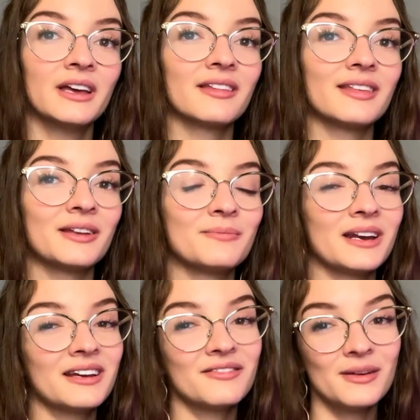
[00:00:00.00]
then
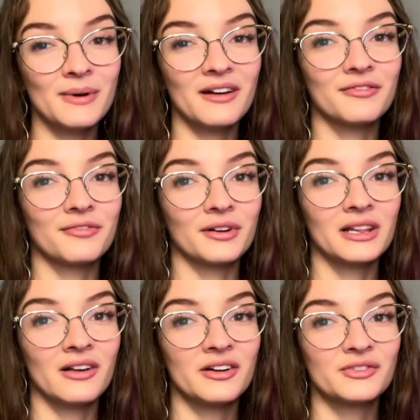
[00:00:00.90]
many of them have free
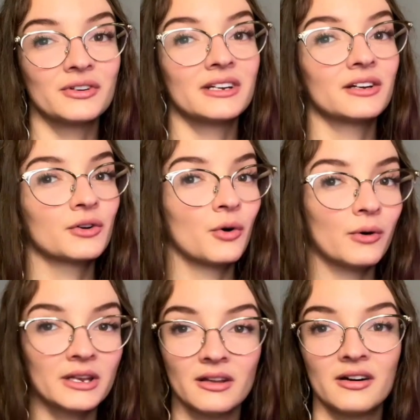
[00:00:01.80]
laundry,
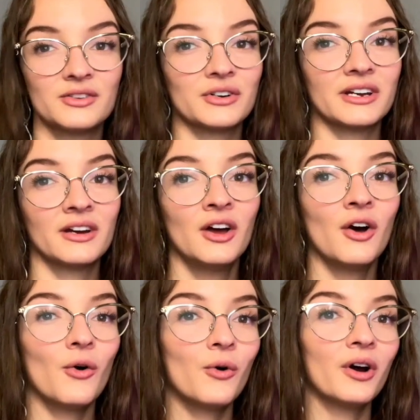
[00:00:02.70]
coin laundry,
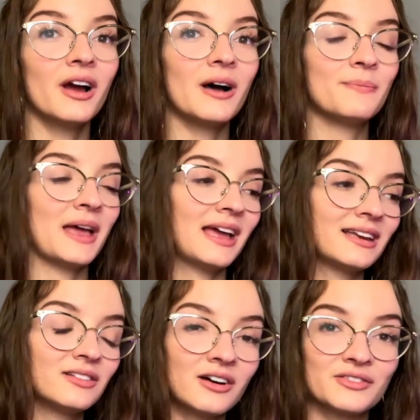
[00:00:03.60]
or a
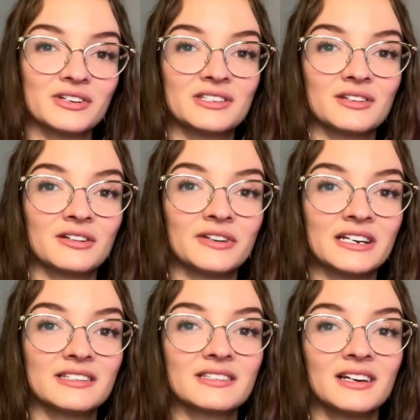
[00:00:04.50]
paid laundry
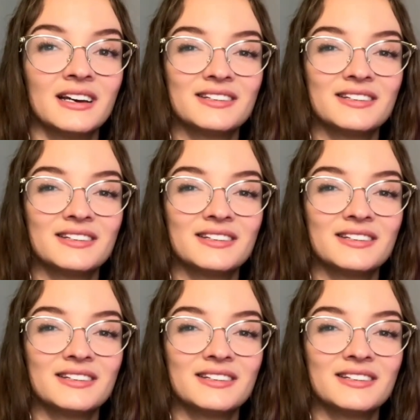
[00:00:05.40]
service.